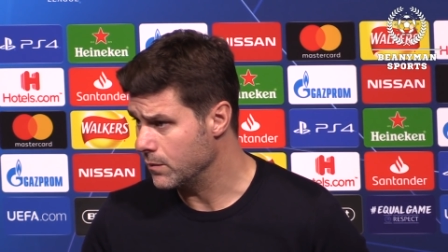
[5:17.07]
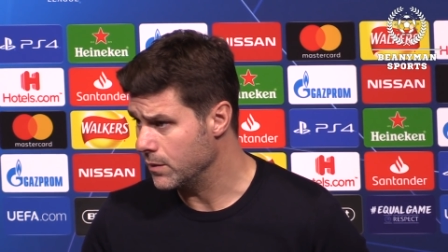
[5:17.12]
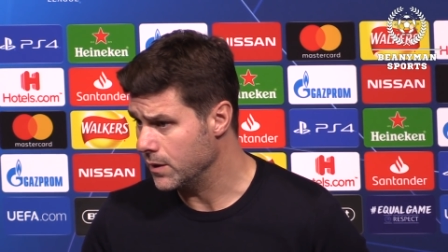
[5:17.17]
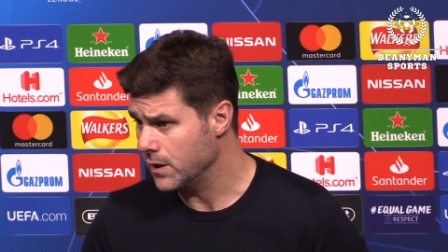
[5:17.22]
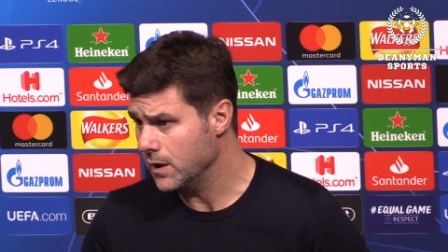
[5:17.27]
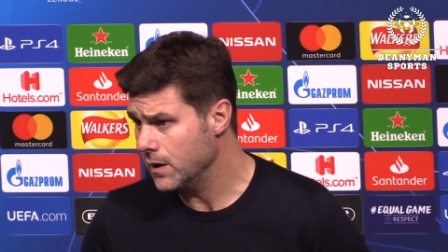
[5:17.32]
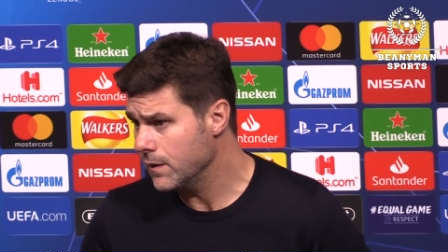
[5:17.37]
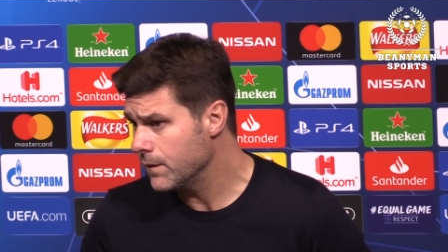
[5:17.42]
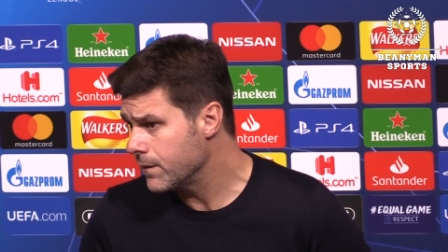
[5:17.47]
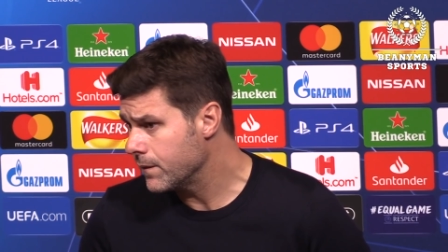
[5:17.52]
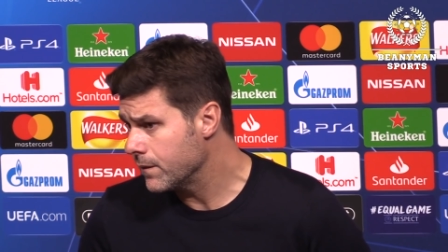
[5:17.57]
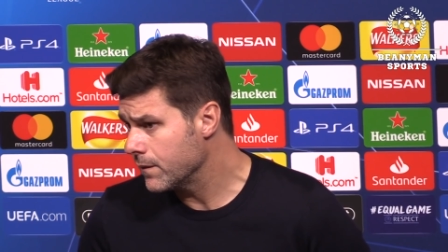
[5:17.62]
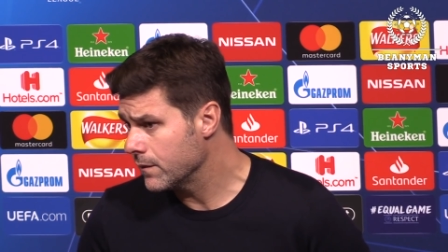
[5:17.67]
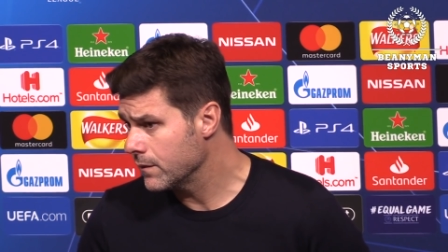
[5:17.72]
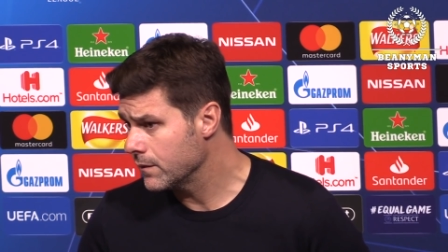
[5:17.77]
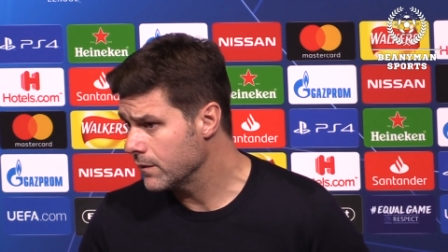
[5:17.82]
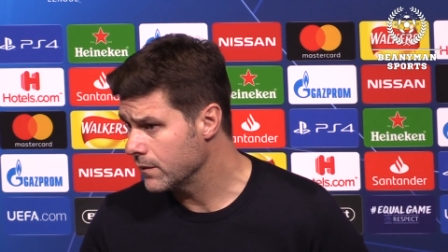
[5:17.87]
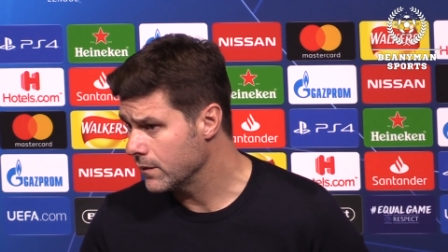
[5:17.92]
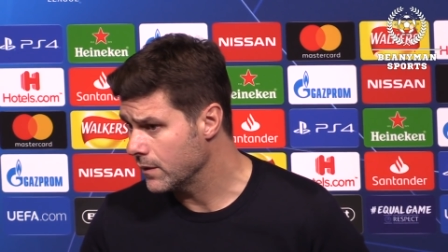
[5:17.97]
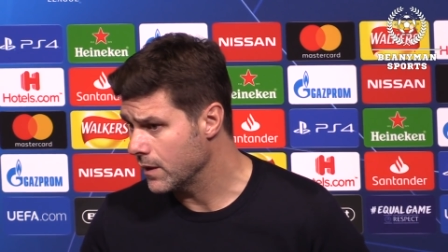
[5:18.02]

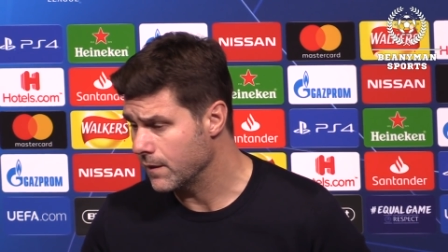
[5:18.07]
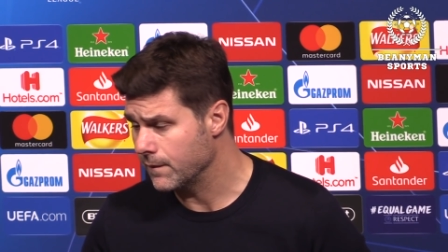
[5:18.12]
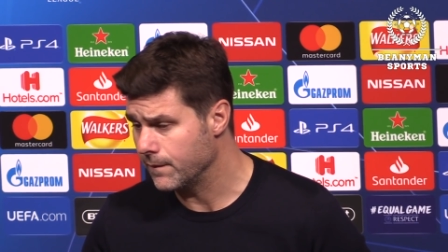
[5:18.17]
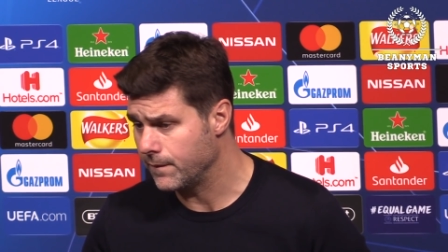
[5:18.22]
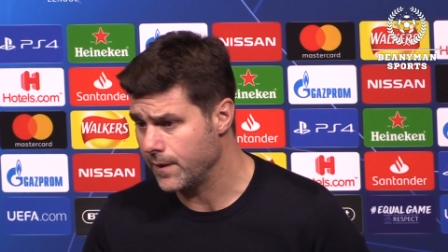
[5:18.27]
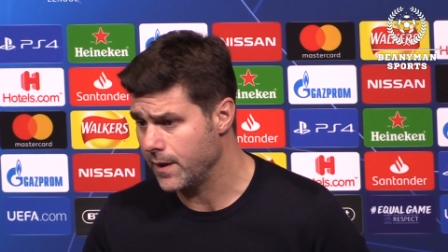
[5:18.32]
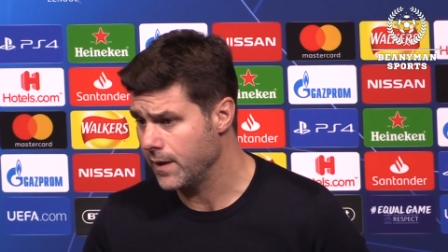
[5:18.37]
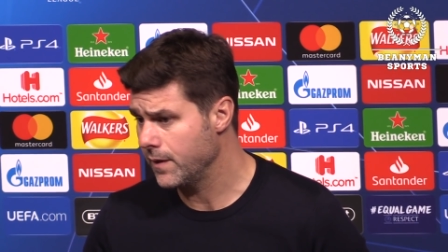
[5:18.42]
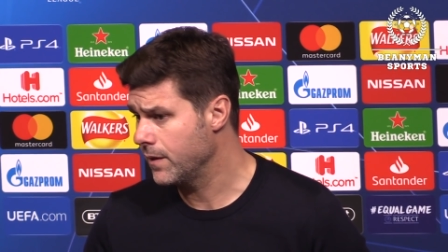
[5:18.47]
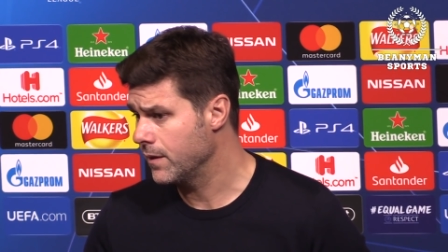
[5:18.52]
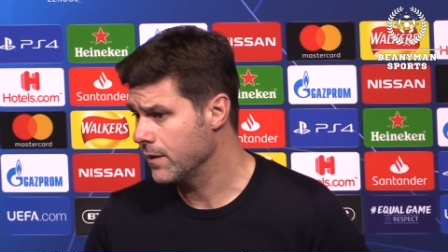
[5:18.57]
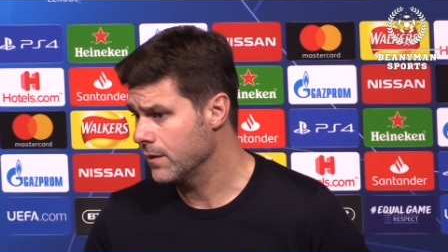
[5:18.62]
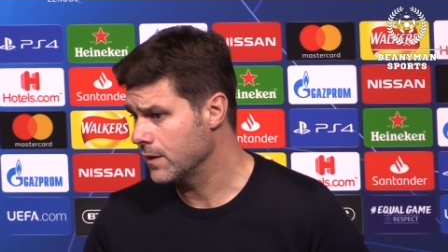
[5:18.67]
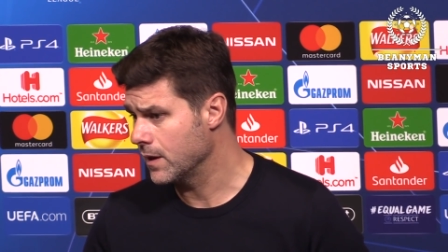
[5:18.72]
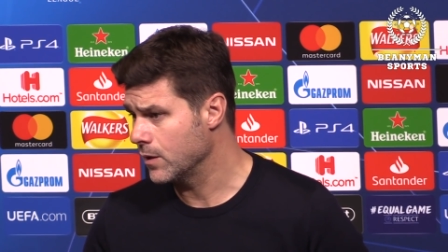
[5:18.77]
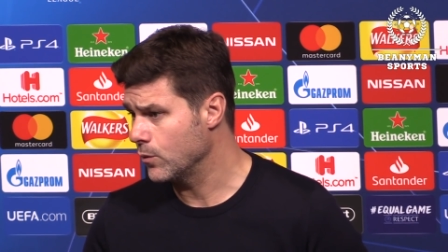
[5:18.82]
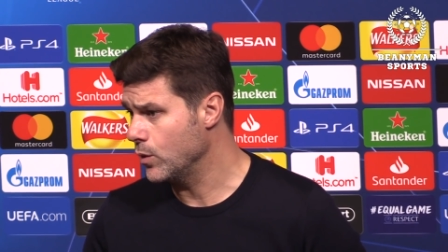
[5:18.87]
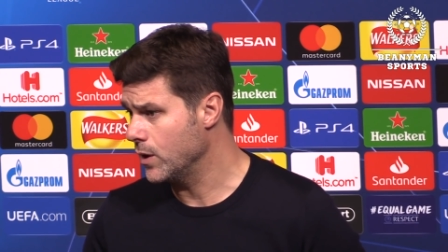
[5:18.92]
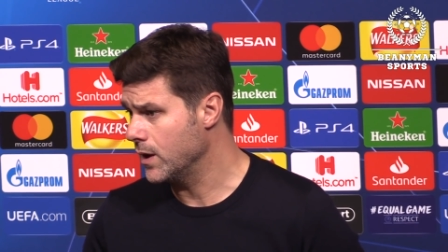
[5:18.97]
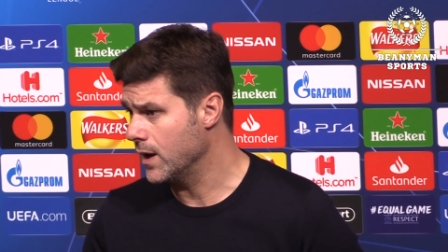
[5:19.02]
belief and faith
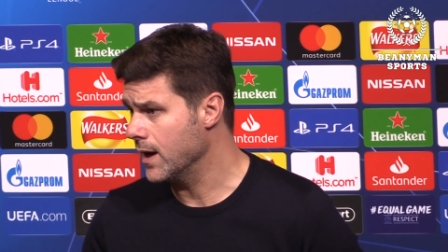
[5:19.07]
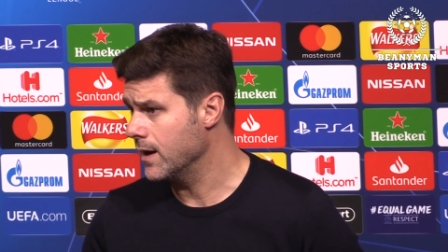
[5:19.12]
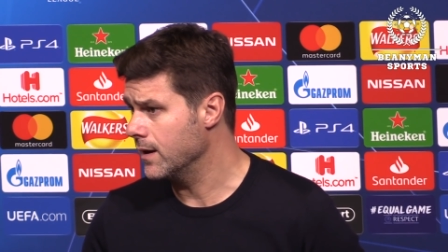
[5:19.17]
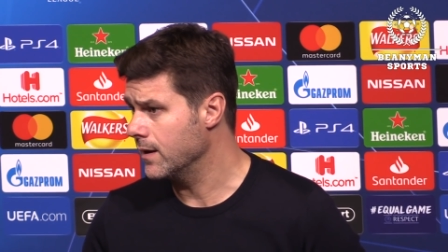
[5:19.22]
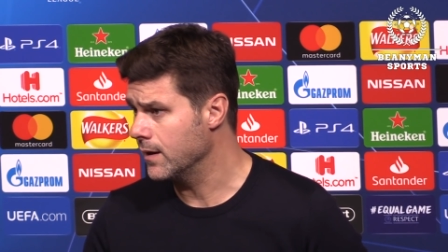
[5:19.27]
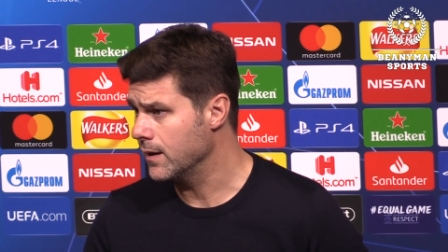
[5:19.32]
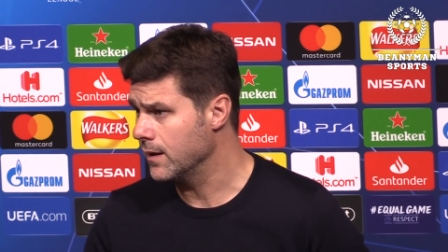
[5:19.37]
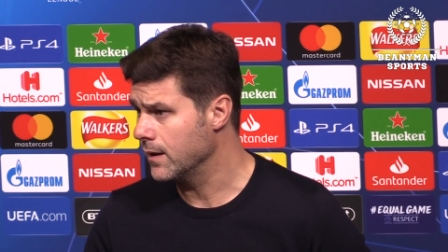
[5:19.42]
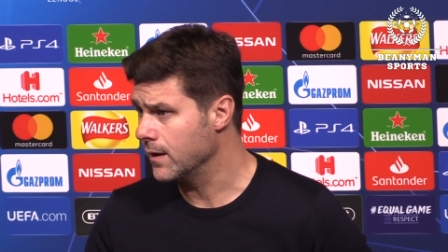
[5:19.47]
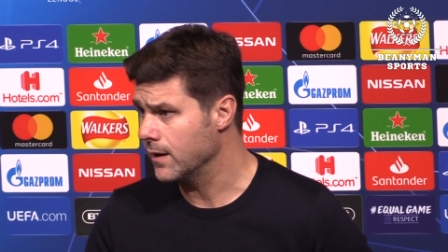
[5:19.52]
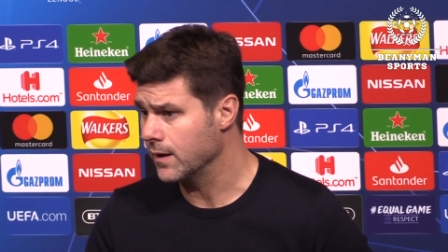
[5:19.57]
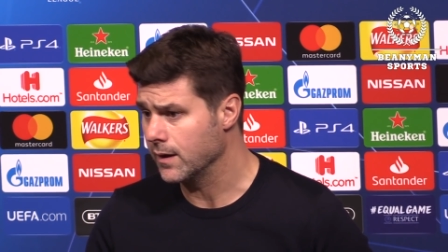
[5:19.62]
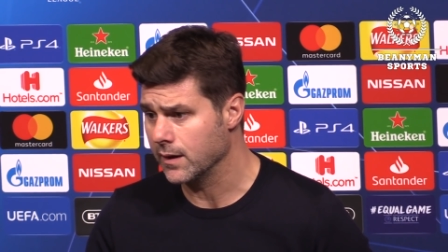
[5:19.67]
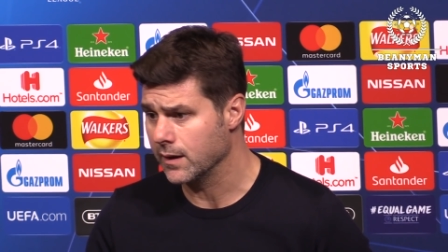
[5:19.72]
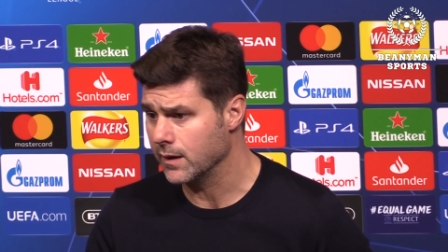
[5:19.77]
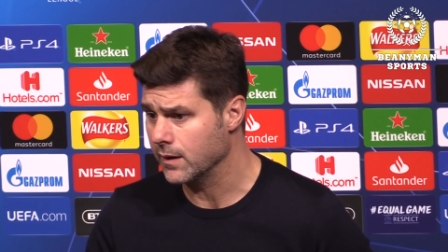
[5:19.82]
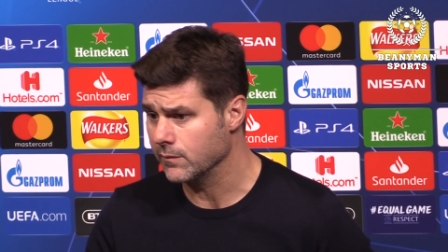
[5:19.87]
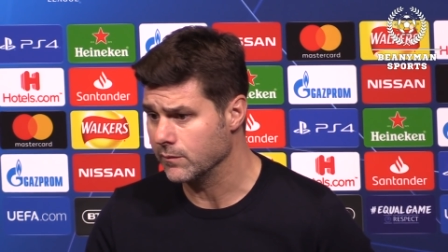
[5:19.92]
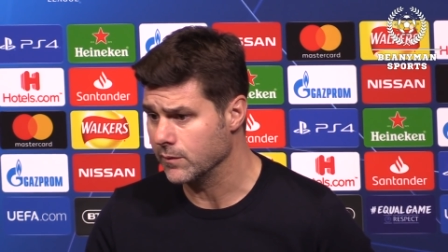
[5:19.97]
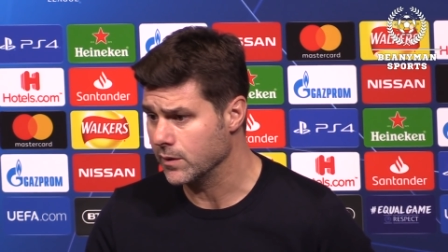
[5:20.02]
that we can
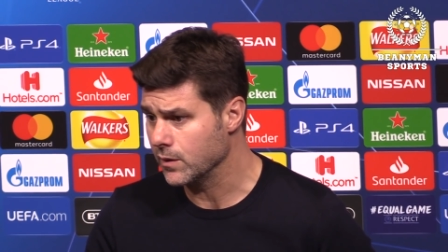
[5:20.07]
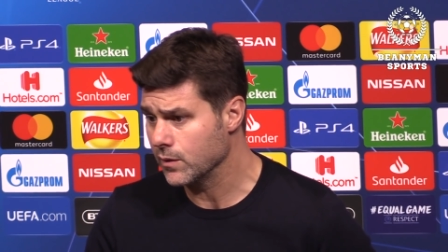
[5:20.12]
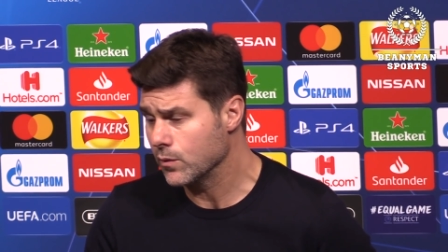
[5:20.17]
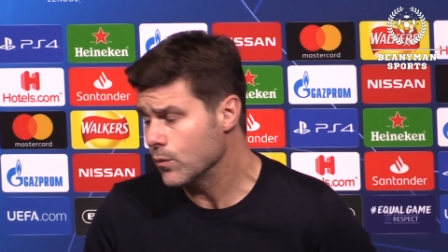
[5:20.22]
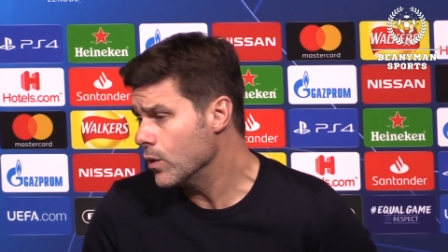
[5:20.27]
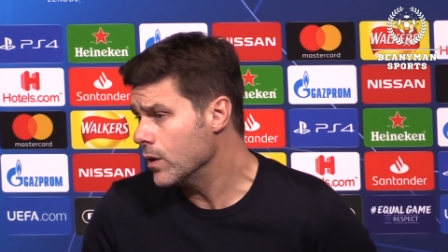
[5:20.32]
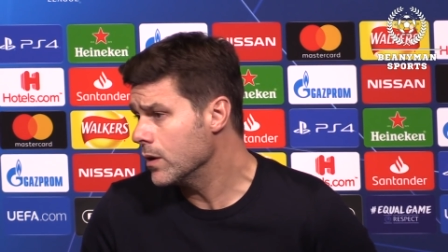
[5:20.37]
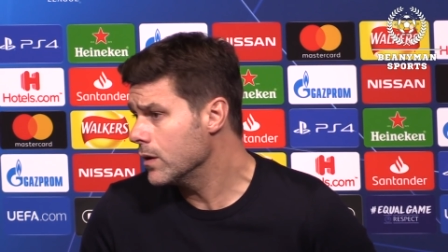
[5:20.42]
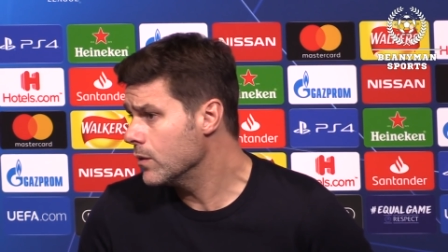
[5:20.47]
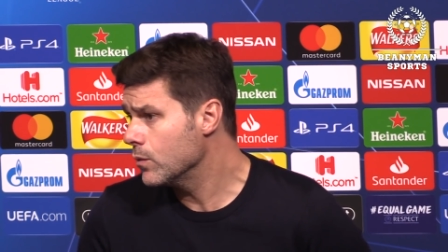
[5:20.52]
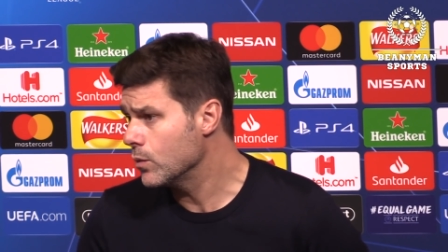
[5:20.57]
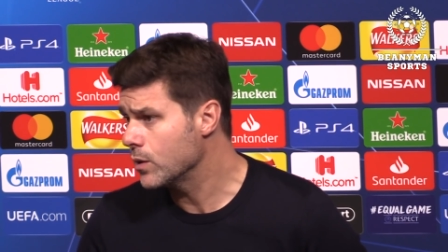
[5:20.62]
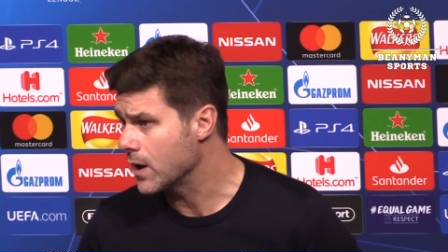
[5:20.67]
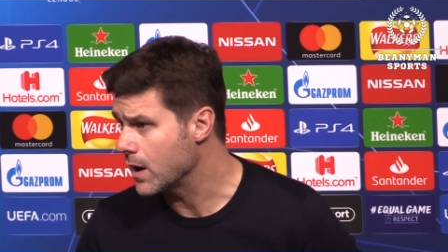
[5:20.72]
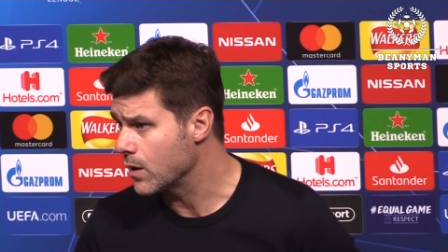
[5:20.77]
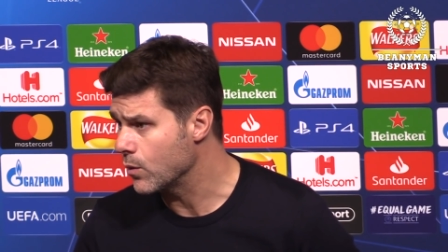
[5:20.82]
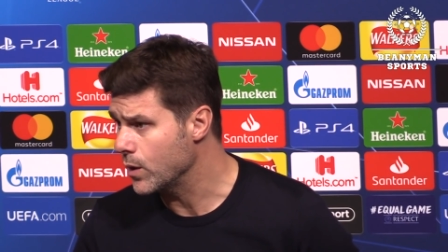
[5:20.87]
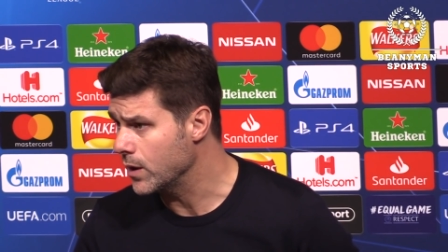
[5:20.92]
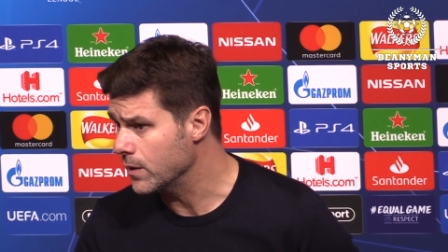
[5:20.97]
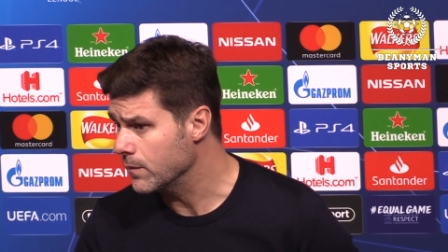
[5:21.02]
uh, we
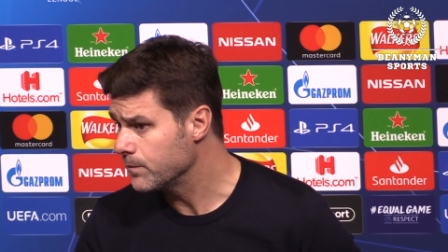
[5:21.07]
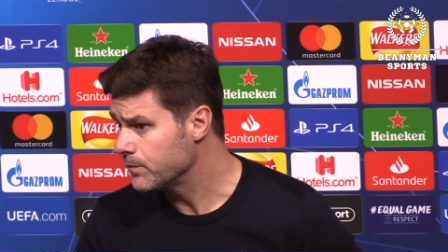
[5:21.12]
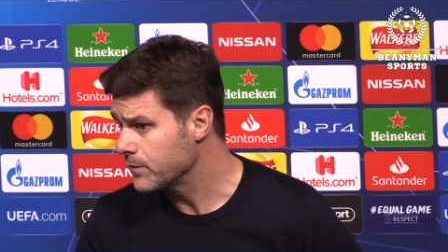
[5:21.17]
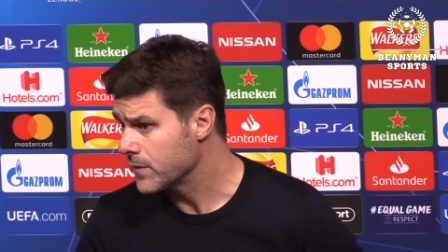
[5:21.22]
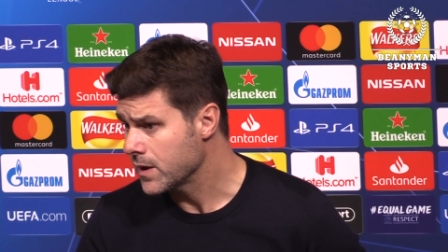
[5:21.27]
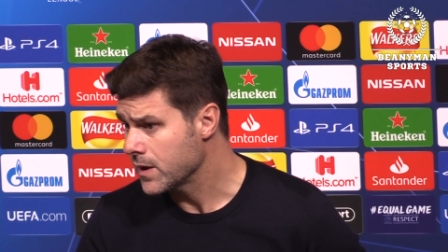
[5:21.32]
can win.